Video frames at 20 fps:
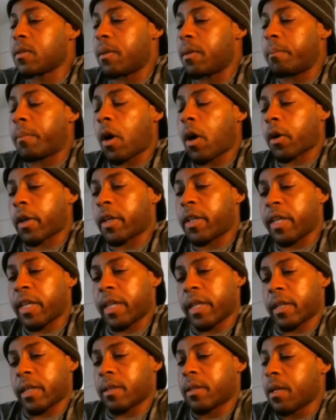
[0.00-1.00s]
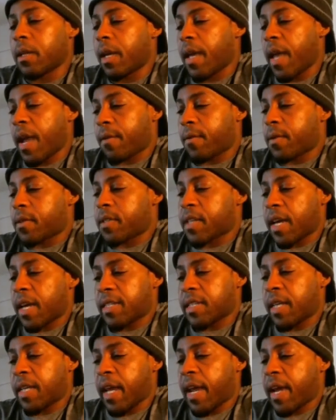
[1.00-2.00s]
the marketing and
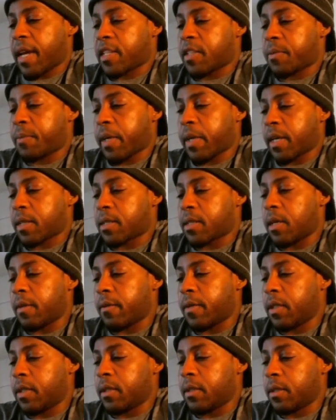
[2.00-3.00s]
advertising aspects of it.